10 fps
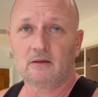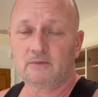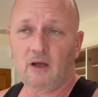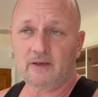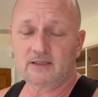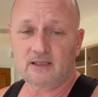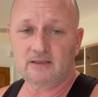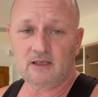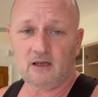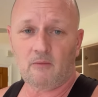No, he said,
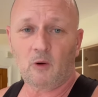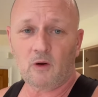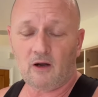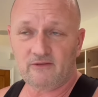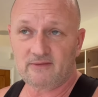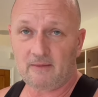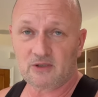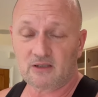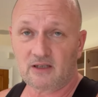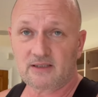I bought it off of
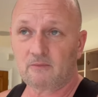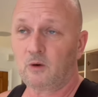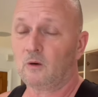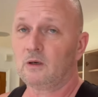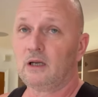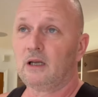Amazon. I said, well,